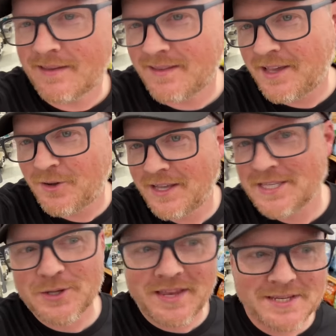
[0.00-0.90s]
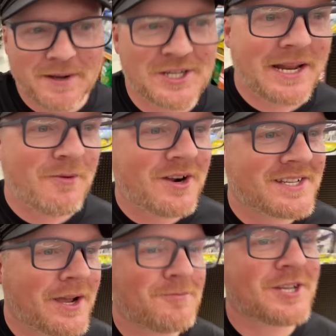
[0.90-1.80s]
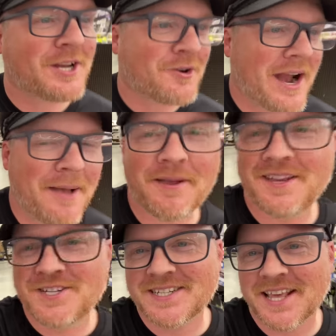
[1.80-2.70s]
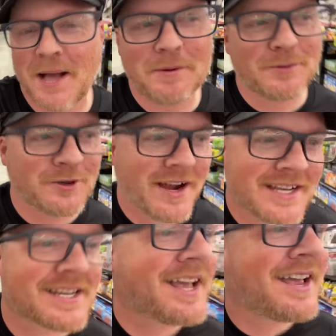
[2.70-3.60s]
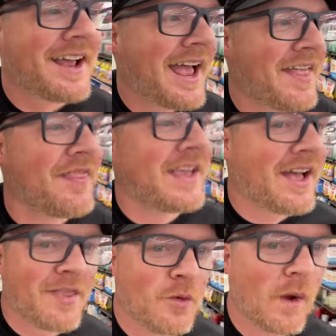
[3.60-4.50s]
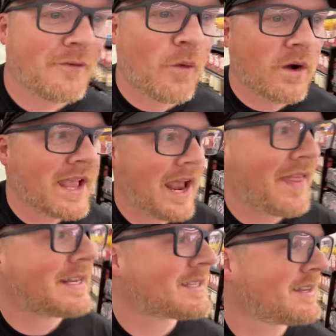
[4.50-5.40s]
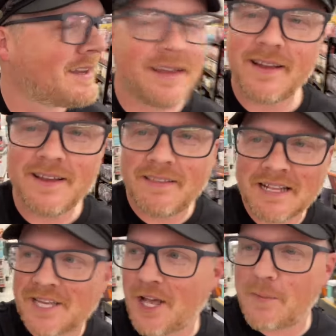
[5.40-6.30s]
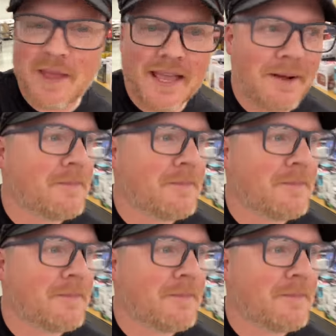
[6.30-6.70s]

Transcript: I don't like to do that as much anymore. So I'm just gonna grab just a couple Blu-rays and the uh, and the one 4K. That's that's gonna be it.